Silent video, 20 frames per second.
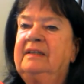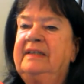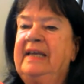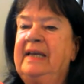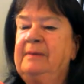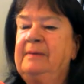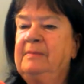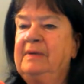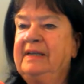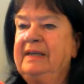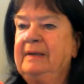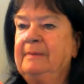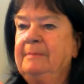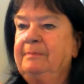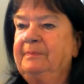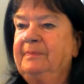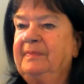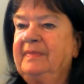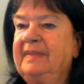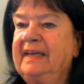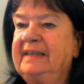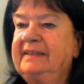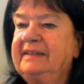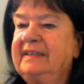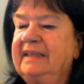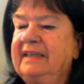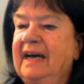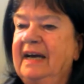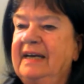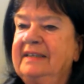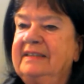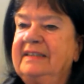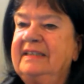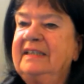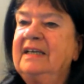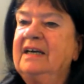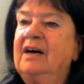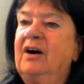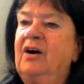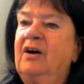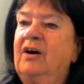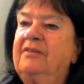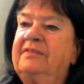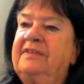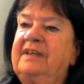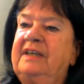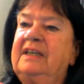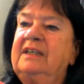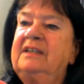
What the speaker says: namely that the idea of the